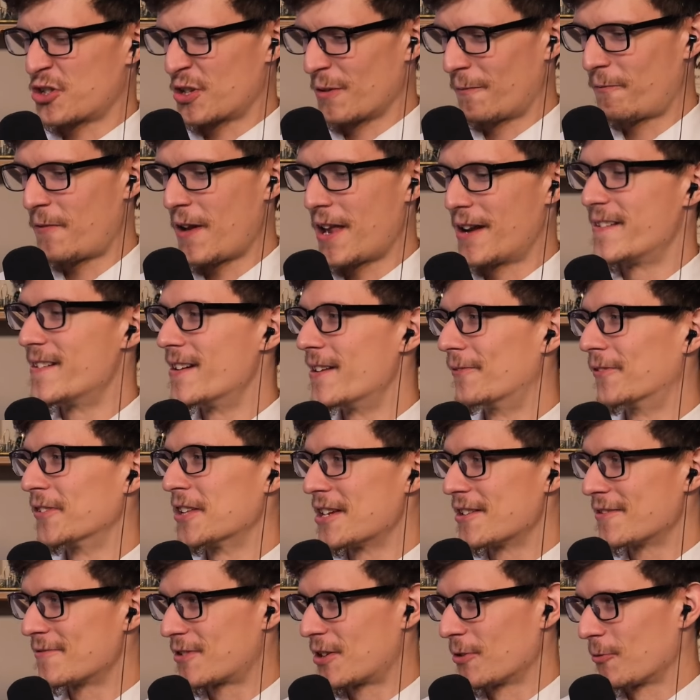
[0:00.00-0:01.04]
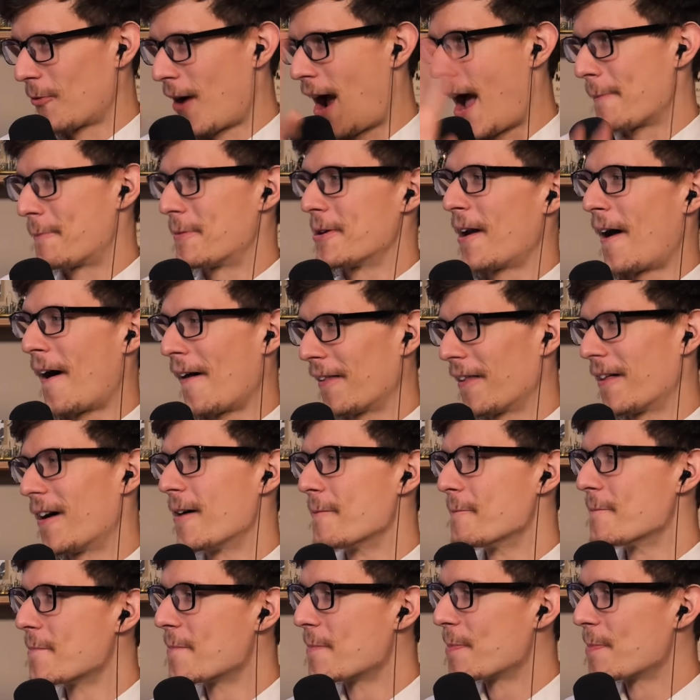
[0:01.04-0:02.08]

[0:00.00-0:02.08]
definitively to wrap it all up.